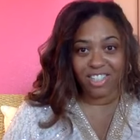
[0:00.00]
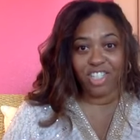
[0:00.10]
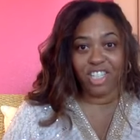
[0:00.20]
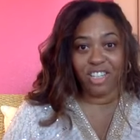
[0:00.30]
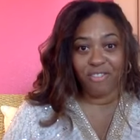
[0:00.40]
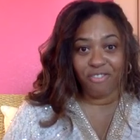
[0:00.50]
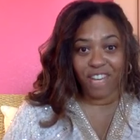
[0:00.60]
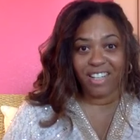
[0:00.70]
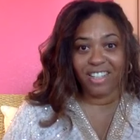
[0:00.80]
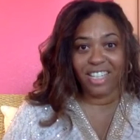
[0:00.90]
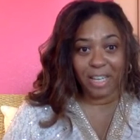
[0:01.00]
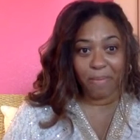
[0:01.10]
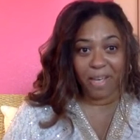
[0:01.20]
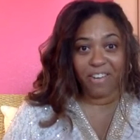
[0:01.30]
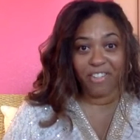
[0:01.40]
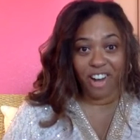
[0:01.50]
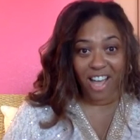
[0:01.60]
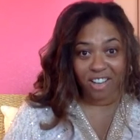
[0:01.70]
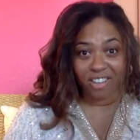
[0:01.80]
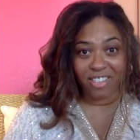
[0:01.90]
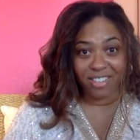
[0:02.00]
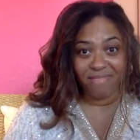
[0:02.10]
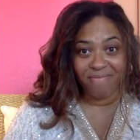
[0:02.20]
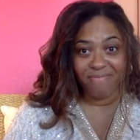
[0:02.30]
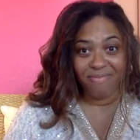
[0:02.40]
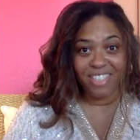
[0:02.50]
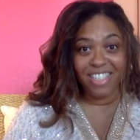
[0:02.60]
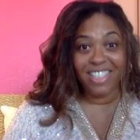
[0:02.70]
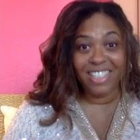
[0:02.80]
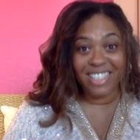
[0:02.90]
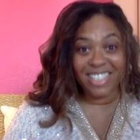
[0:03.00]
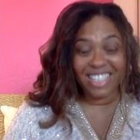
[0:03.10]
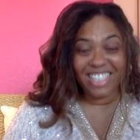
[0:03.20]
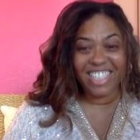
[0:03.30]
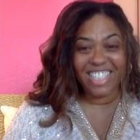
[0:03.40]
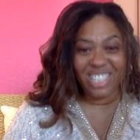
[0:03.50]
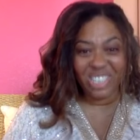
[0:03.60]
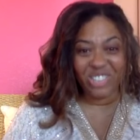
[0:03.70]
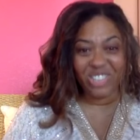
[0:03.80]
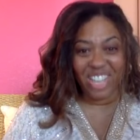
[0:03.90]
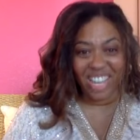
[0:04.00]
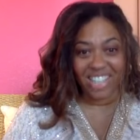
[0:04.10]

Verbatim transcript: she can finally come out of her house. 62 days.